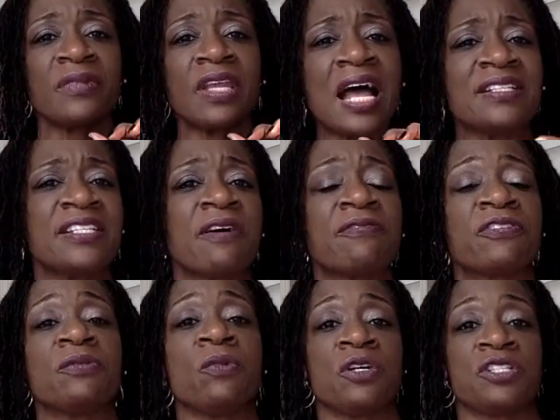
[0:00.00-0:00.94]
I
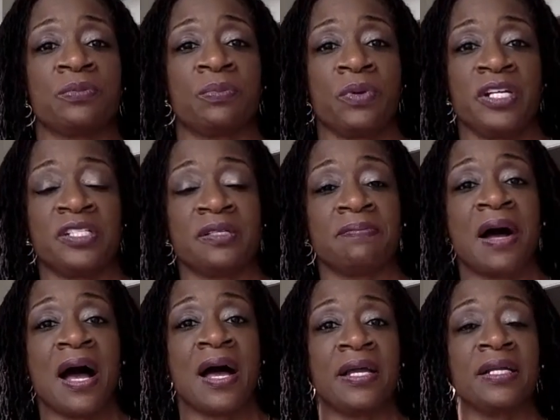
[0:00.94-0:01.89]
definitely want to bring to
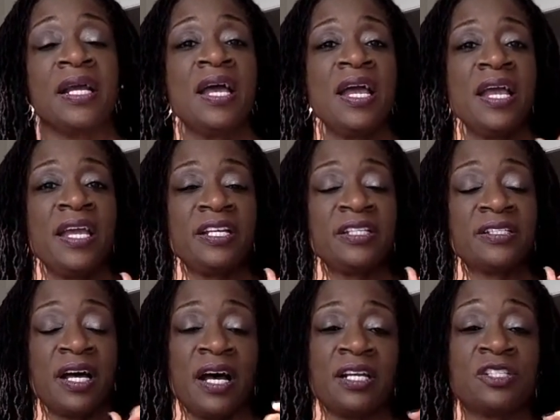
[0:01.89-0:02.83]
mind
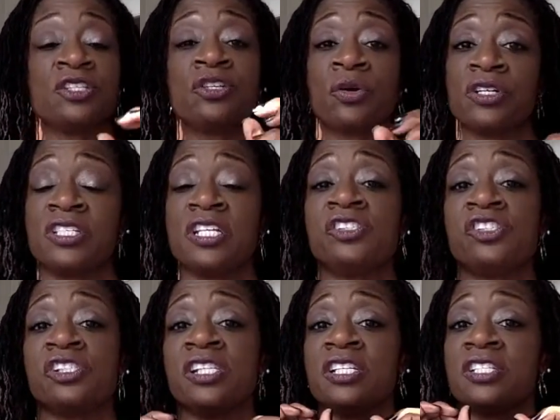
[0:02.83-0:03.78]
is uh, to your
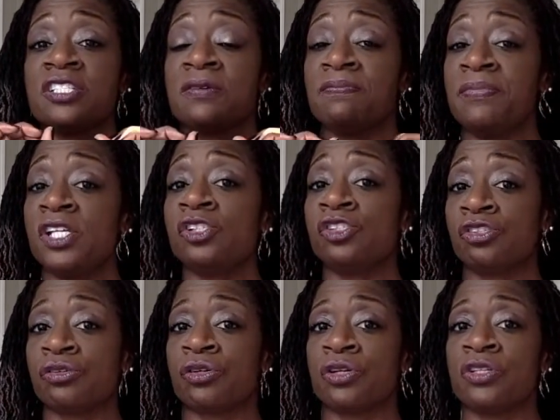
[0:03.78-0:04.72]
attention is to be
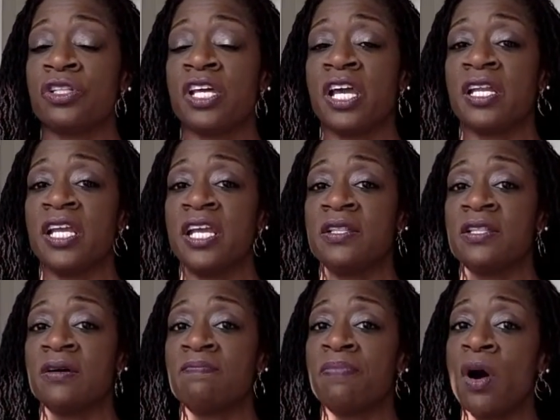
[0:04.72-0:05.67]
sure that in
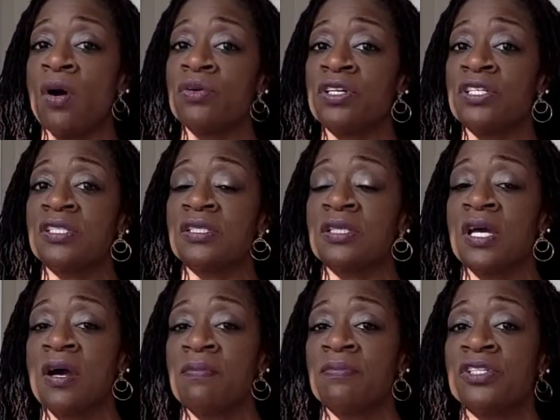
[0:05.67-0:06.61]
the bonus
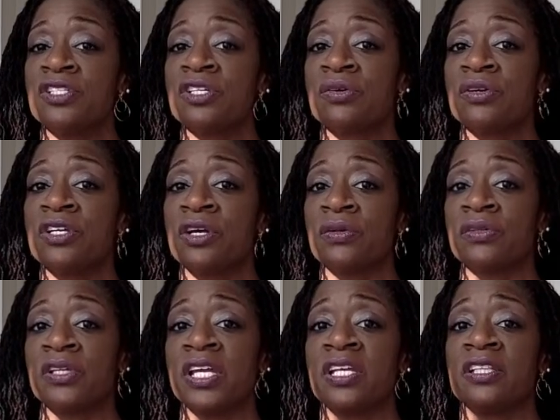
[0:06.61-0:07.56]

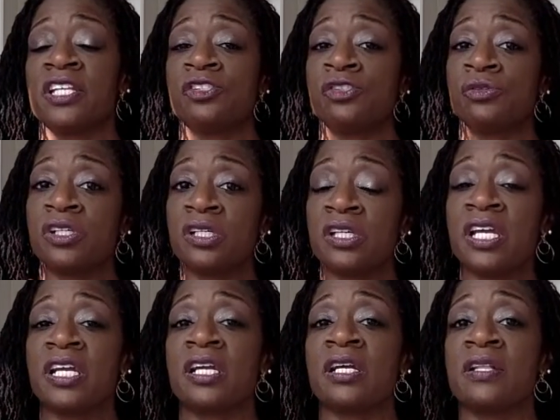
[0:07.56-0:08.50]
material link that you
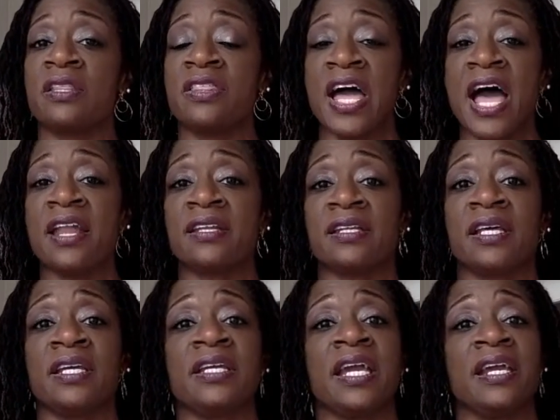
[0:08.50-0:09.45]
click that
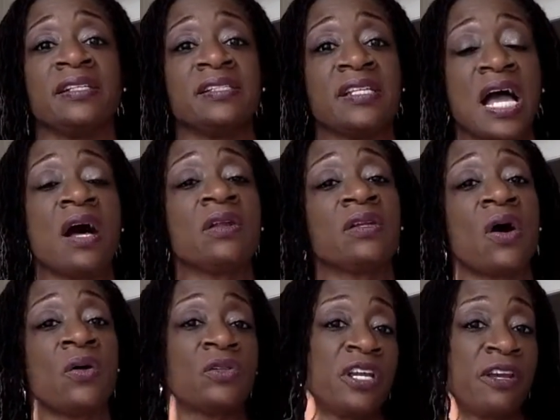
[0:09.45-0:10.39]
link and
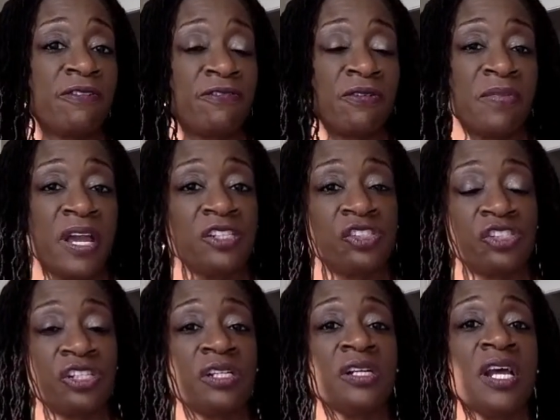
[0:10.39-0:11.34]
download the
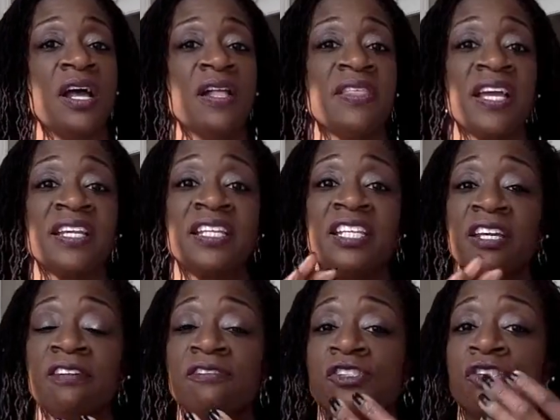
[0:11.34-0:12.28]
information that
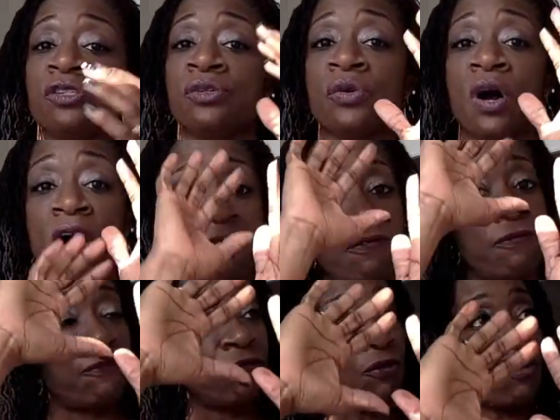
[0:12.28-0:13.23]
gives you a
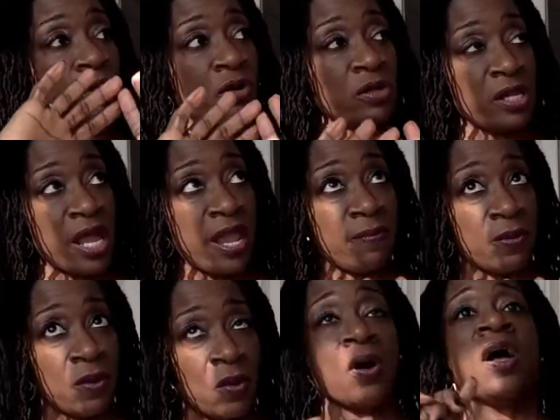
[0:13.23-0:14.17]
full
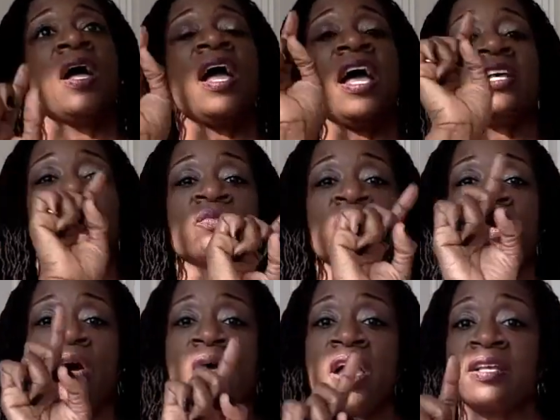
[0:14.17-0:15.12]
label as
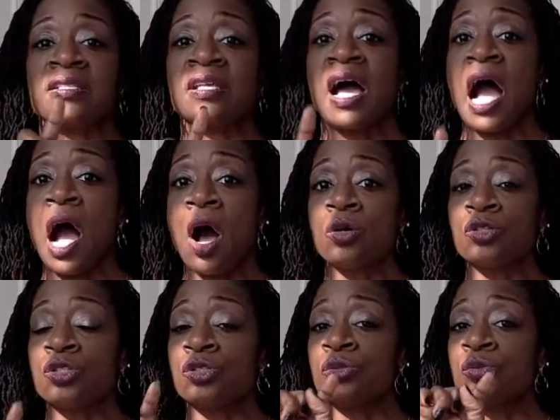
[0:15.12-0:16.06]
well as
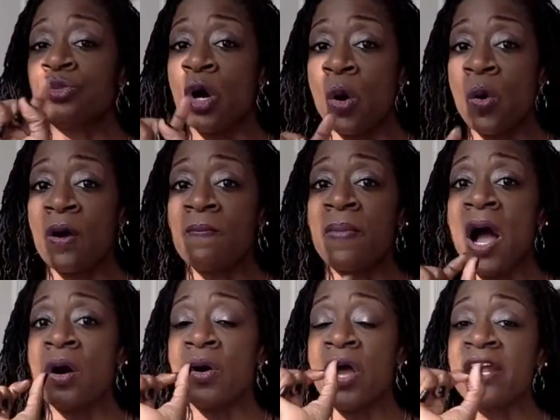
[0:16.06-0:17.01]
how to go
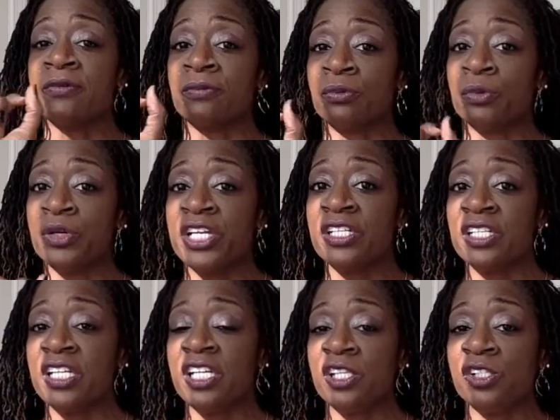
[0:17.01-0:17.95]
about and
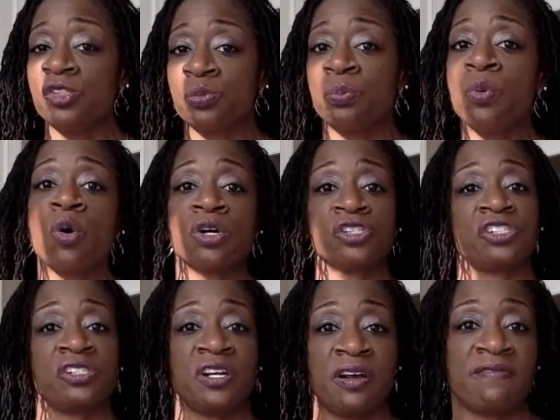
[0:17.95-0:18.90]
read each
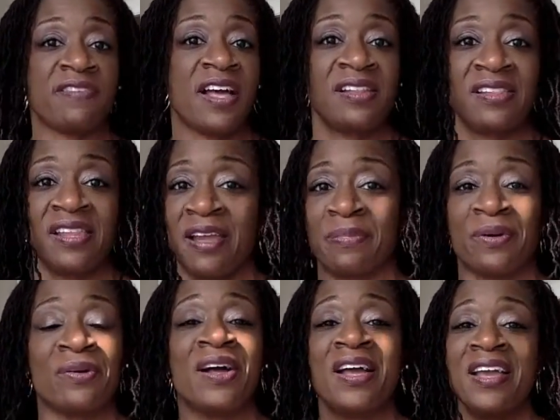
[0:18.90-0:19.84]
portion of that
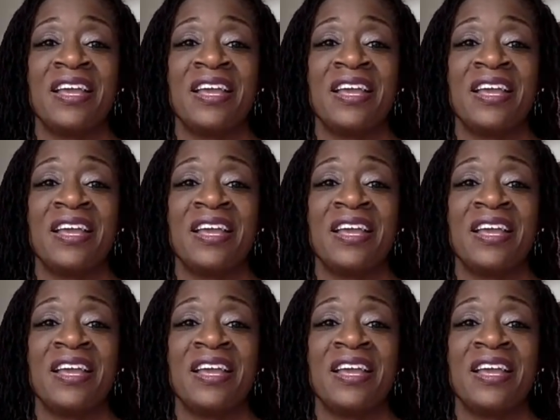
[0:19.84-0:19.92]
label.